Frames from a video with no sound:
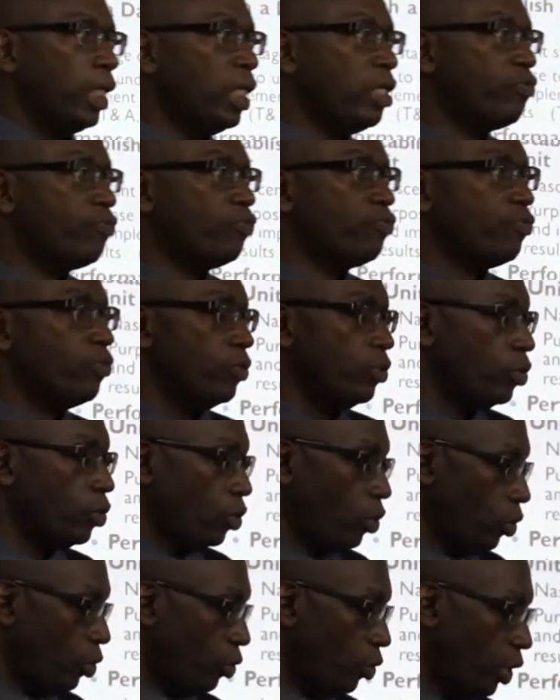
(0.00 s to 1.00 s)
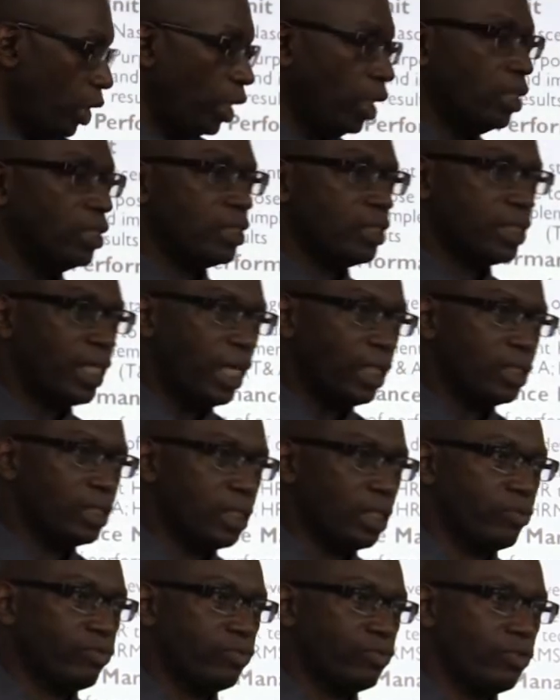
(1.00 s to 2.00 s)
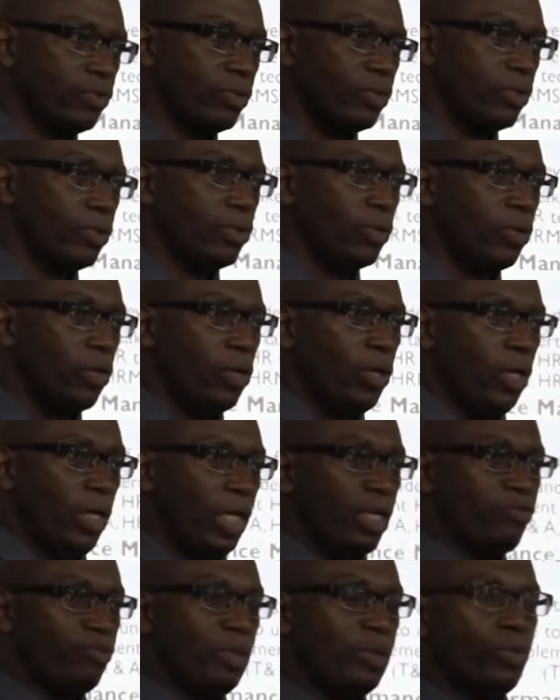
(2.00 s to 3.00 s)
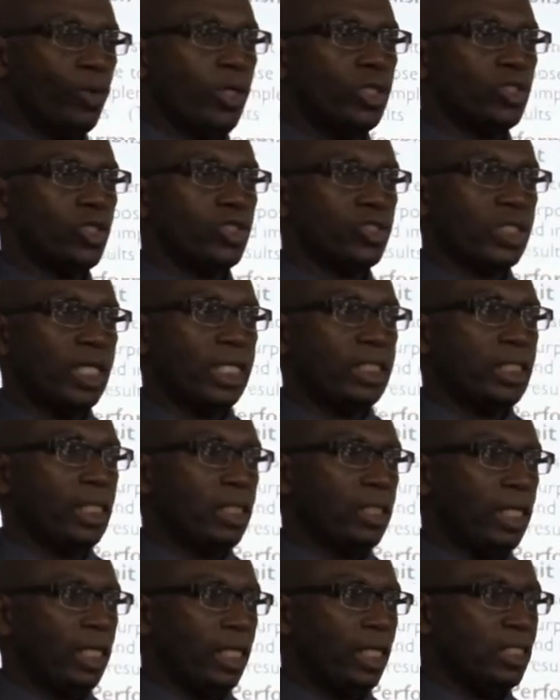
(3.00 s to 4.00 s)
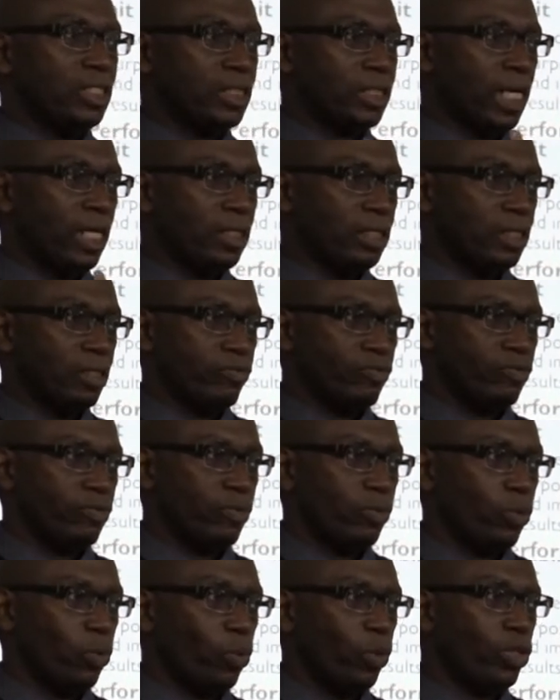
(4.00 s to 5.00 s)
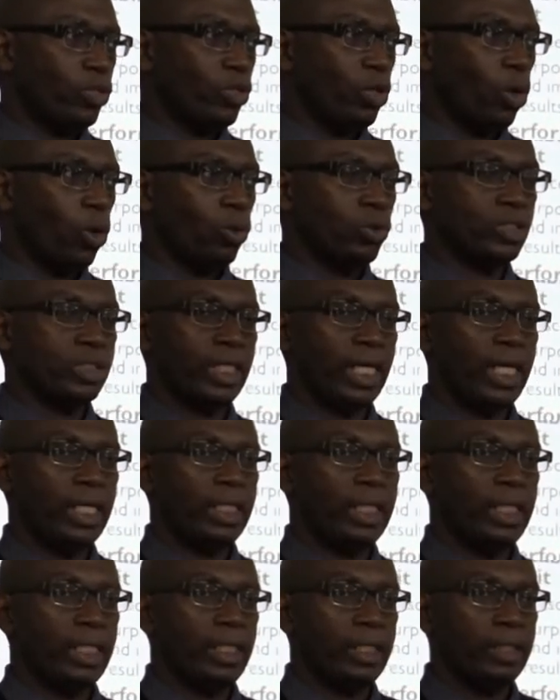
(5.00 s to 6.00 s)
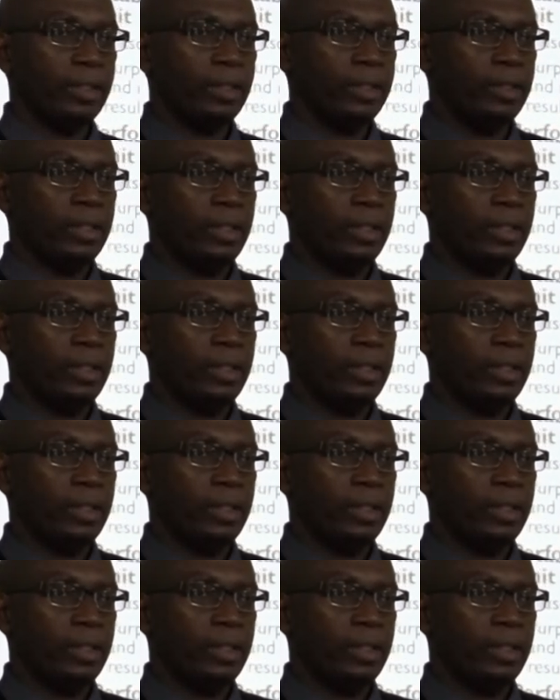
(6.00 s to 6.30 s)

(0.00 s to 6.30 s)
if the incentive, if people are just getting the incentive without any